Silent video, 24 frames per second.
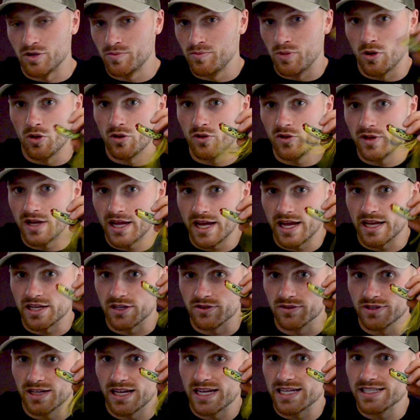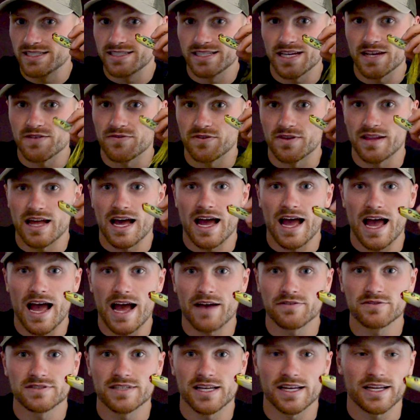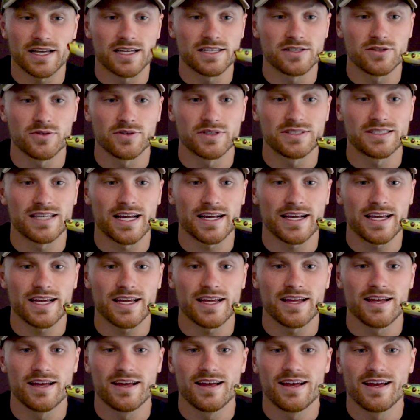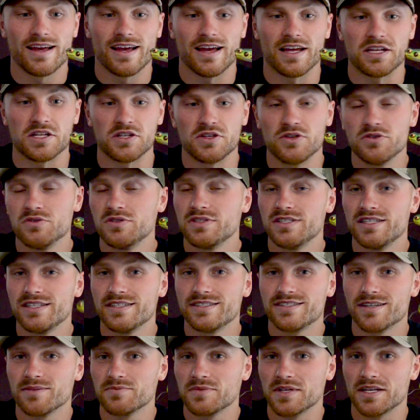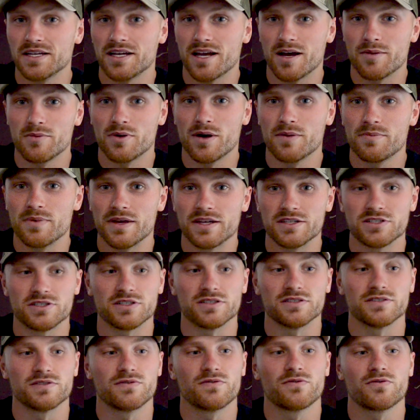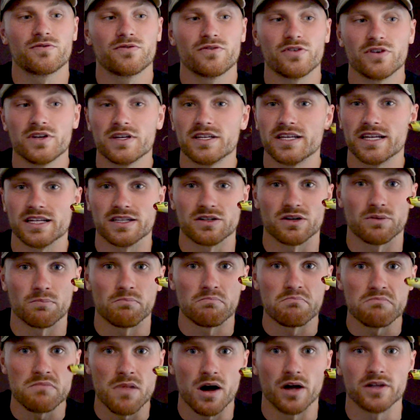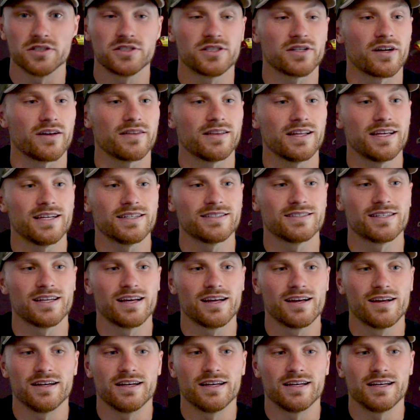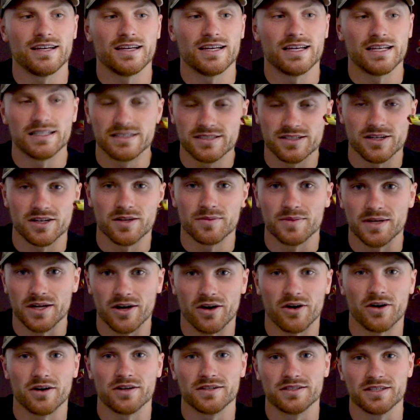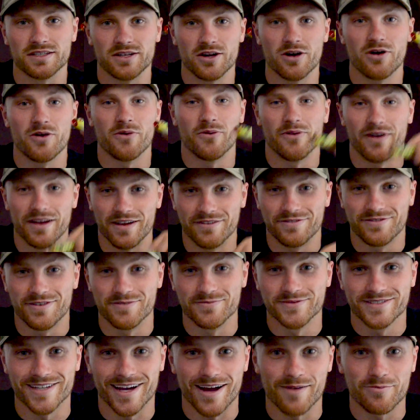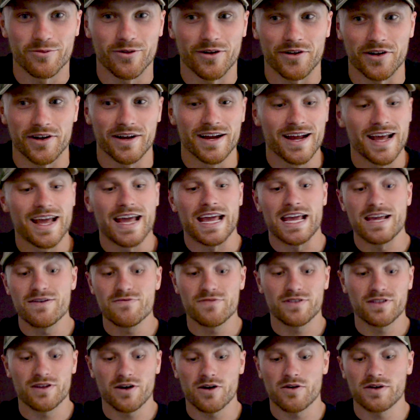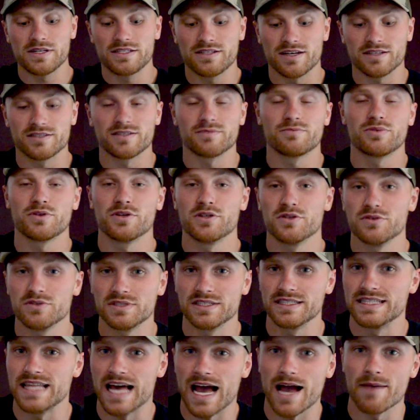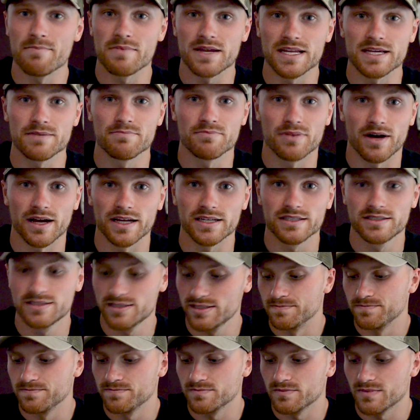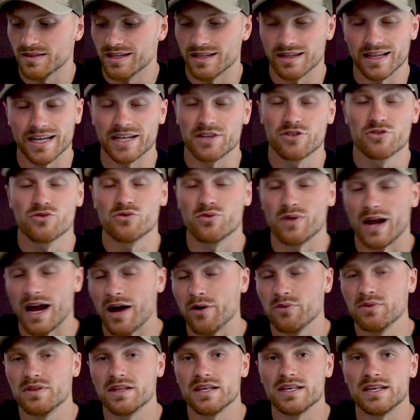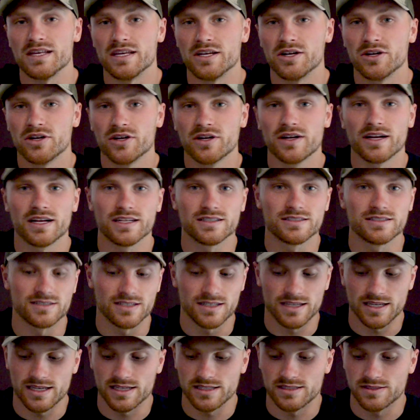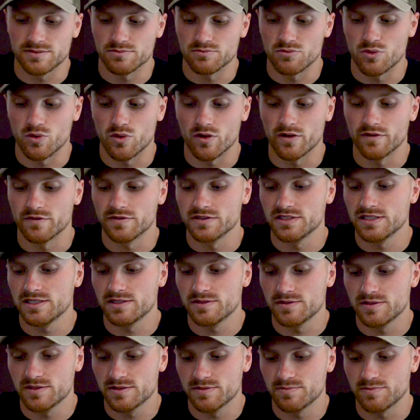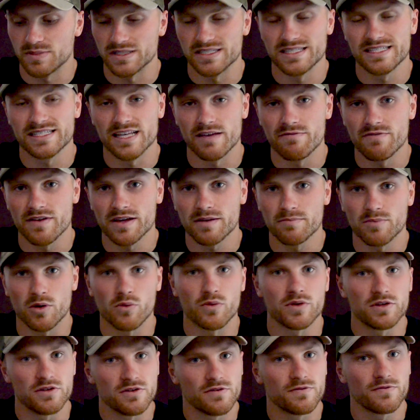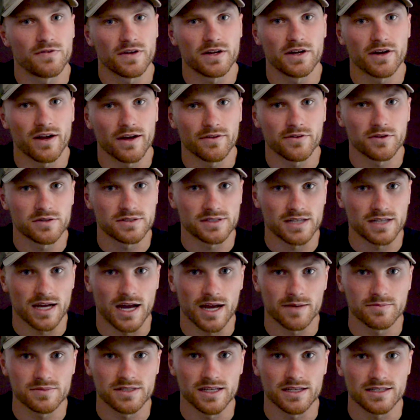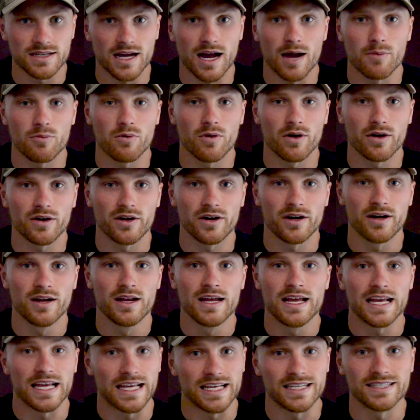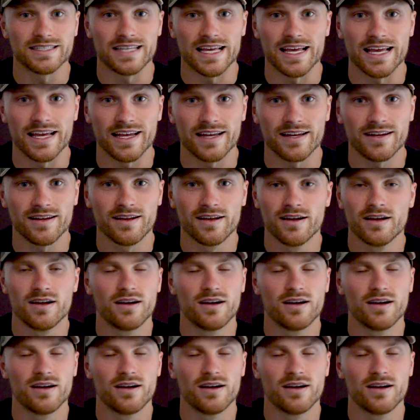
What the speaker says: pulling it and you let it sit for that half second to a second, and you see something come up and just freaking munch on this, it's going to be hard to go away from topwater. Even though it doesn't produce that many bites like throughout the year, it's more specific, but when you figure out those times that topwater is hitting,